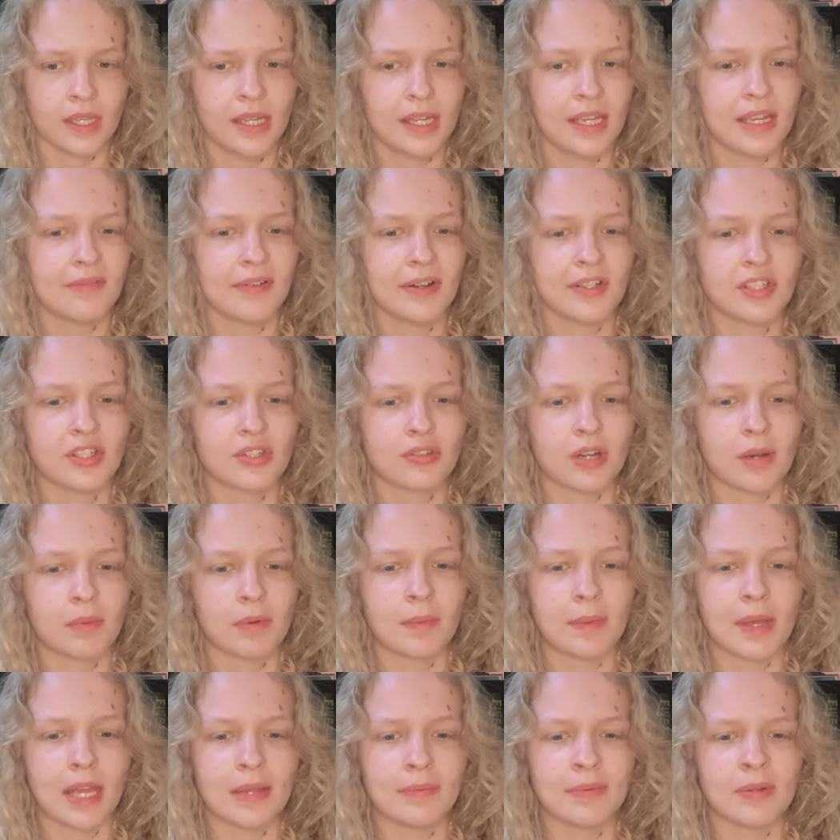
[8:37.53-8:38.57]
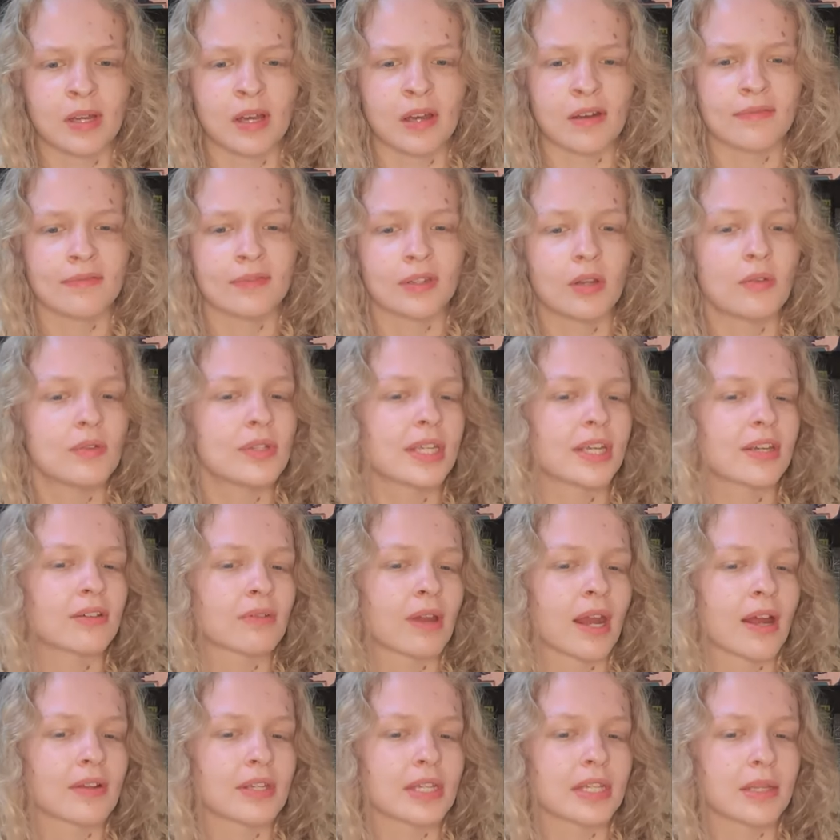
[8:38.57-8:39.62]
He finds a scrap of paper floating
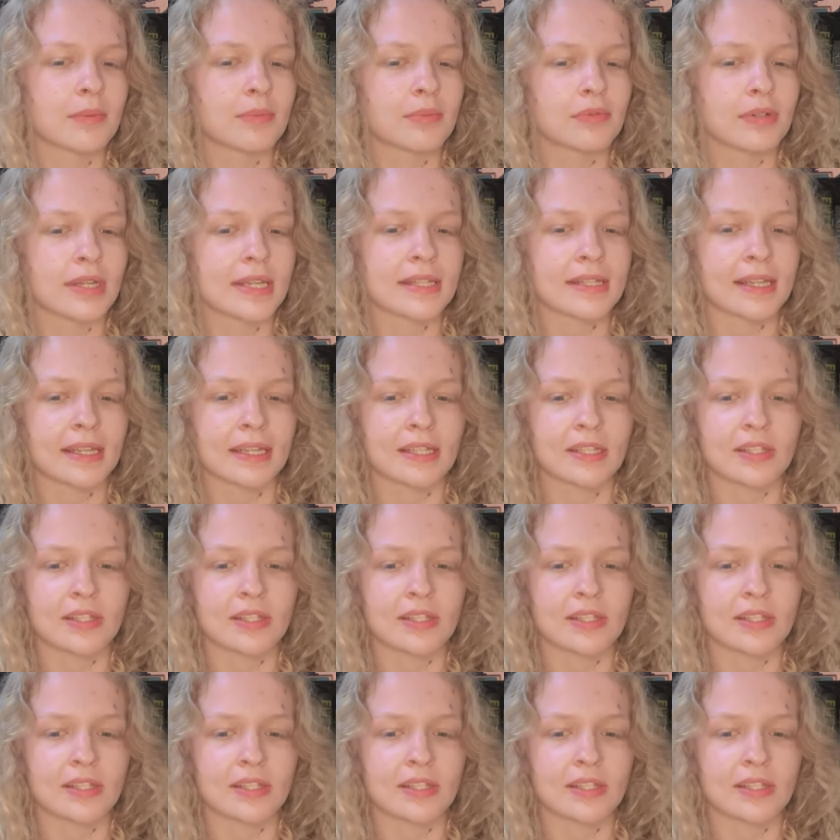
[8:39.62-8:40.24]
around in the breeze like